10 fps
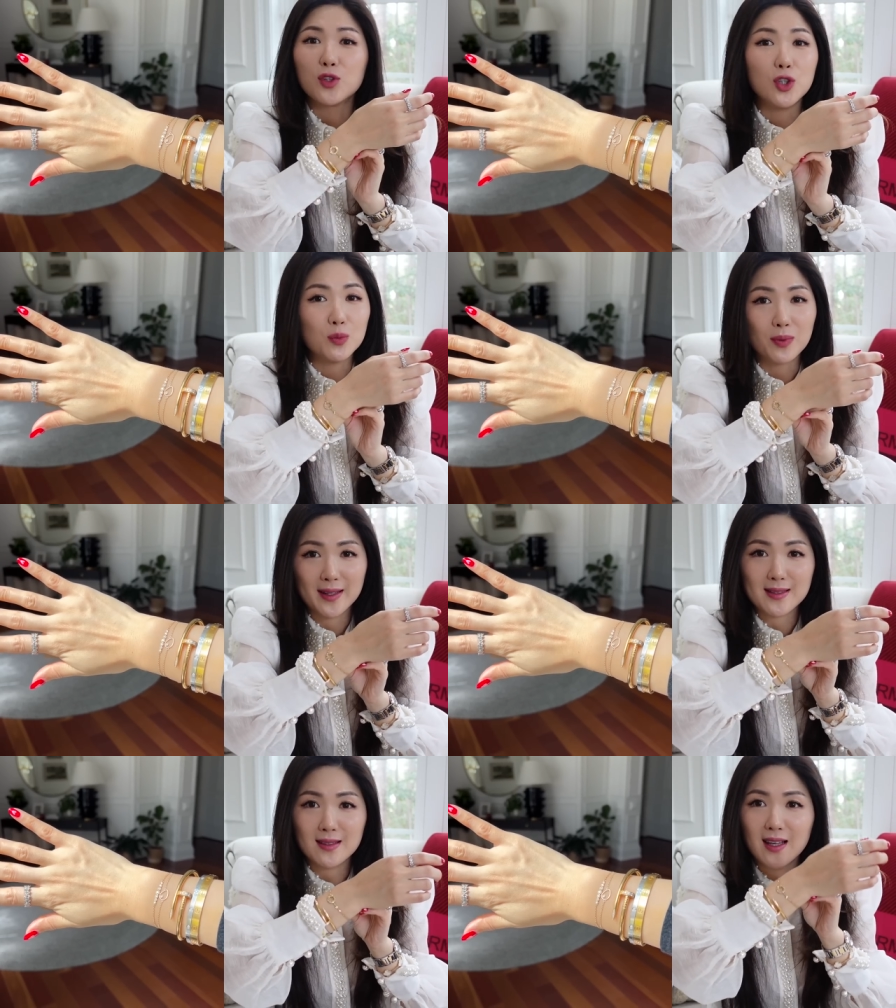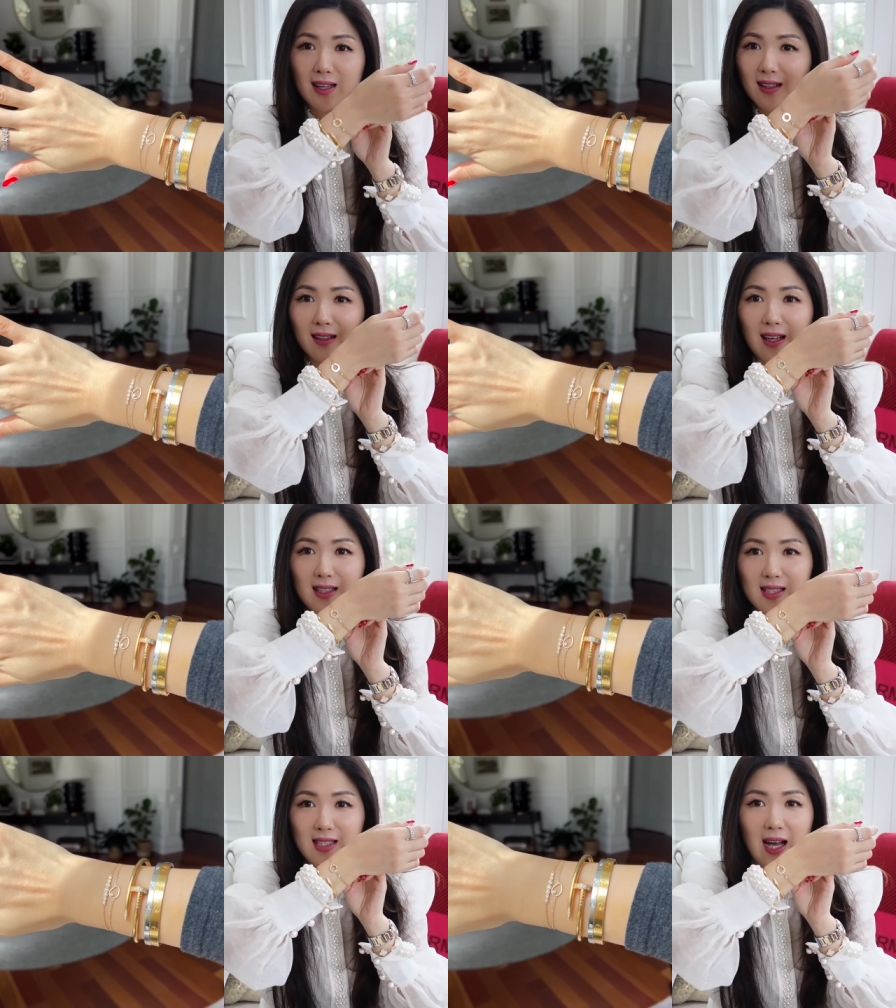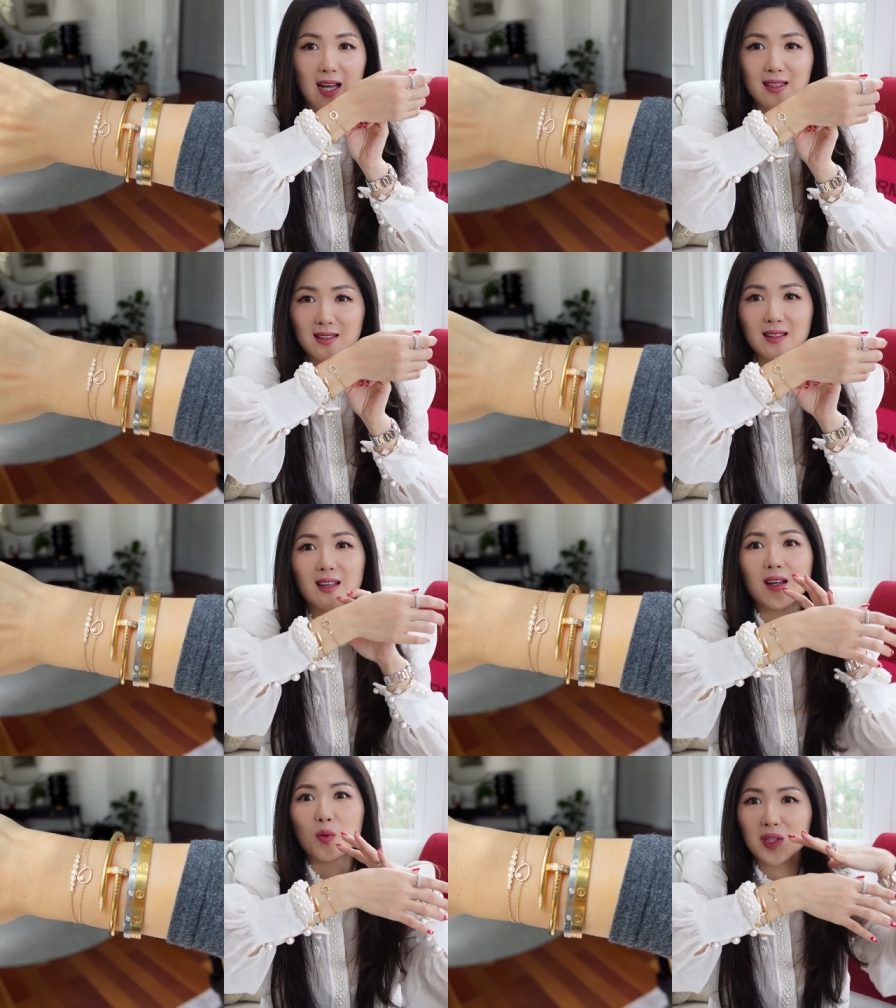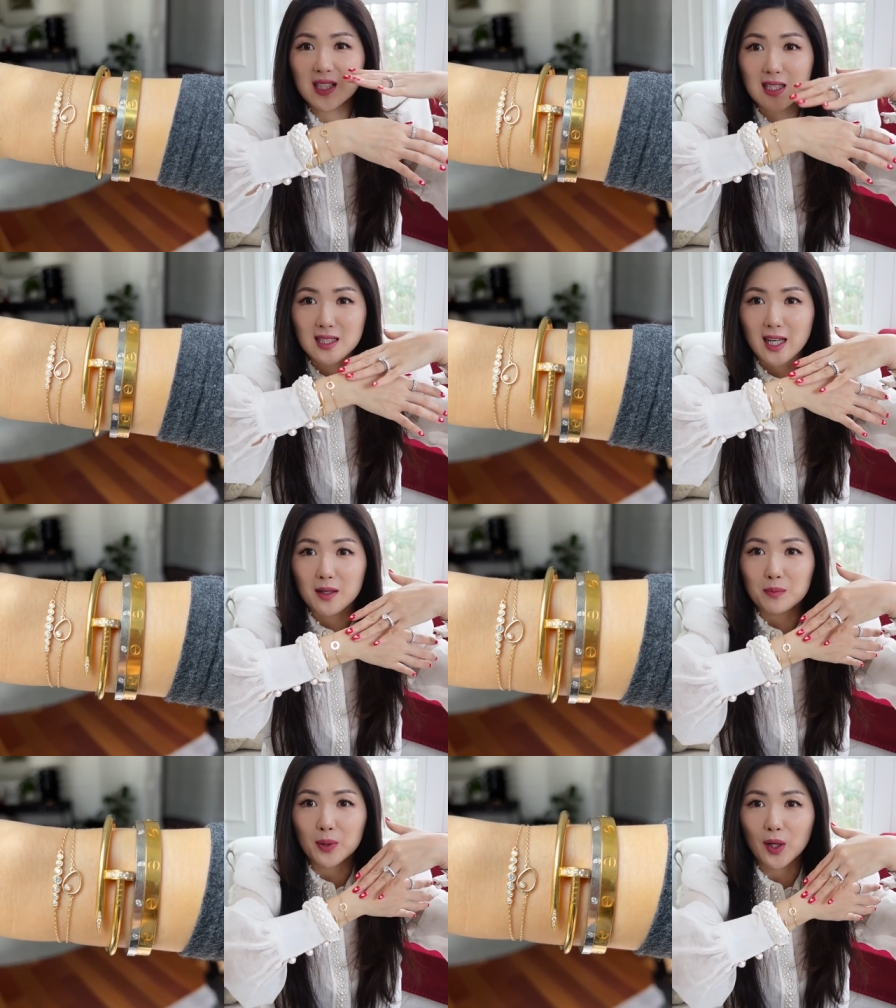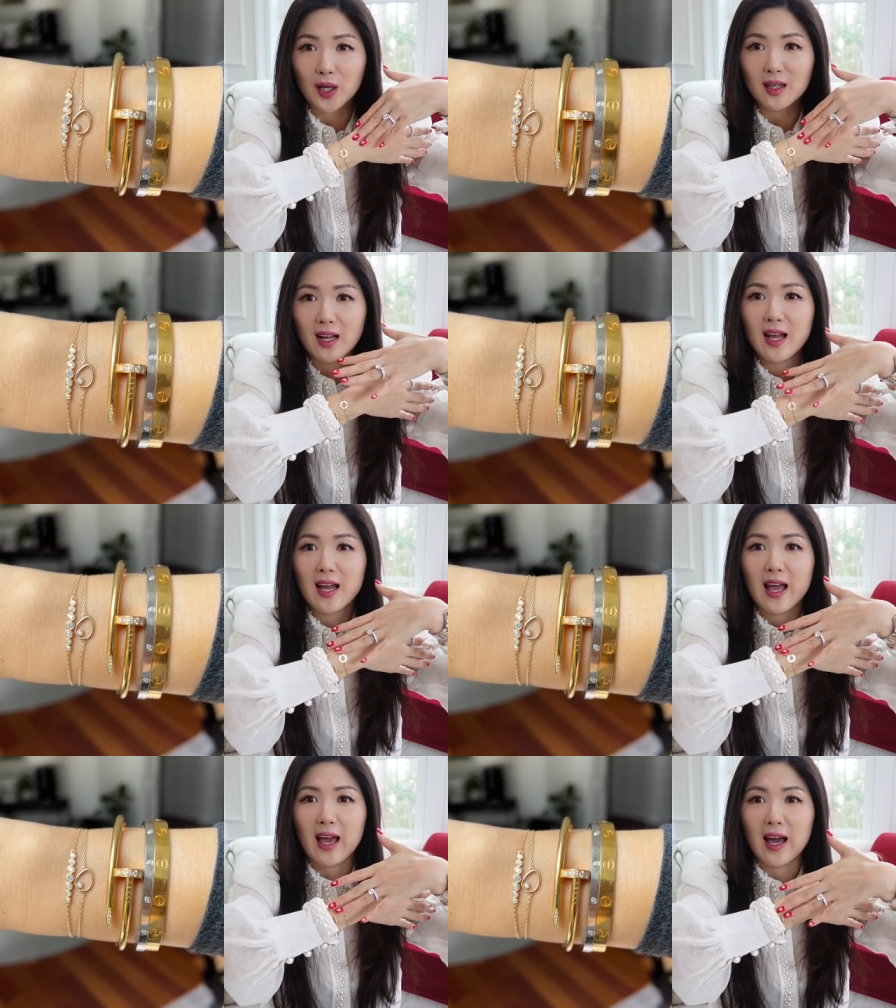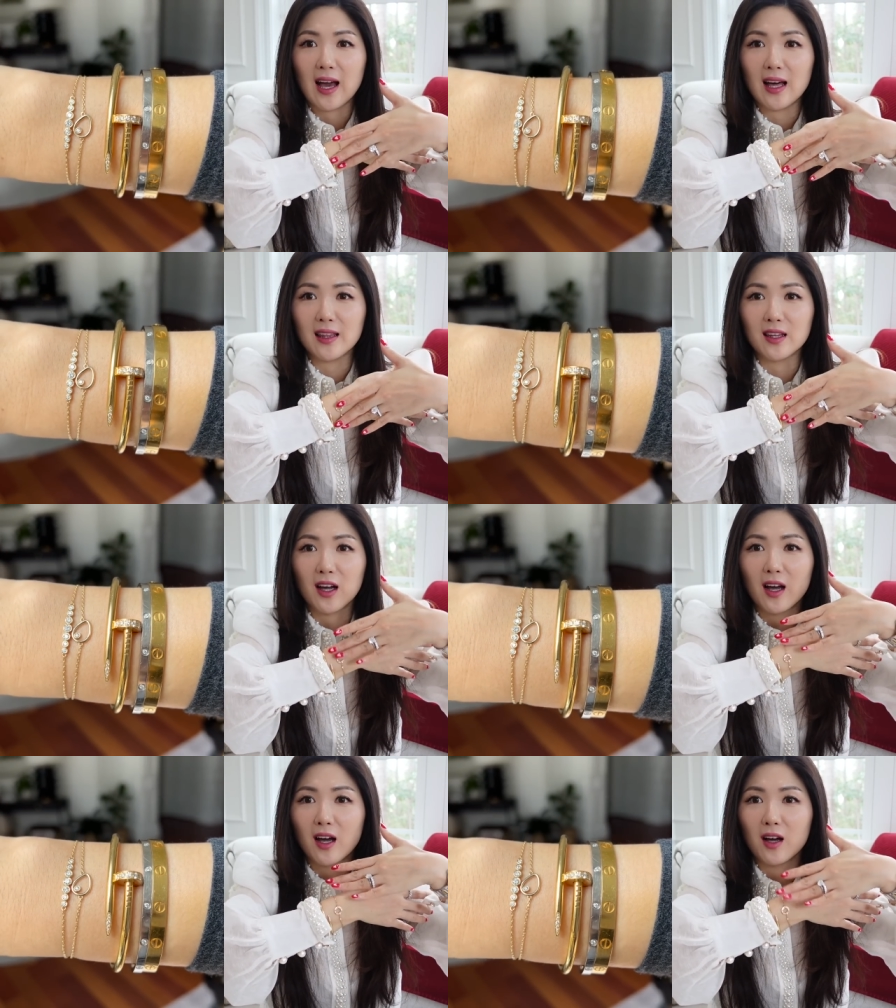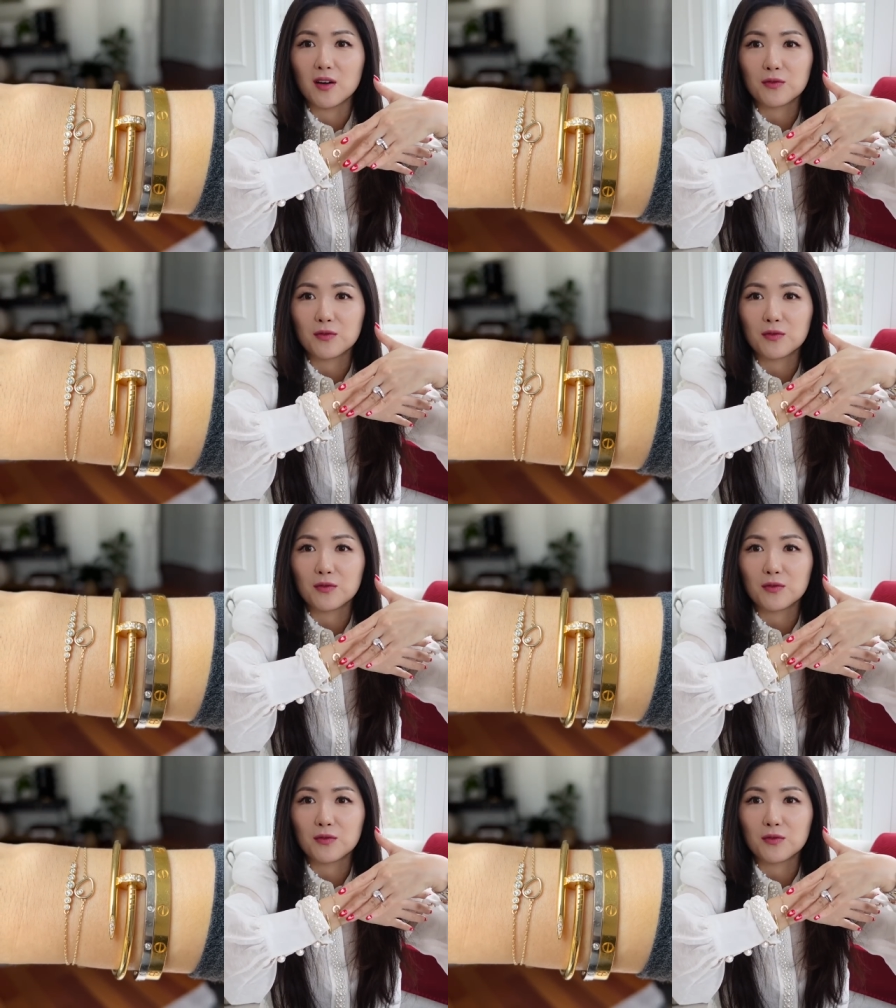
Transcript: new bracelet that said it would stay put and uh,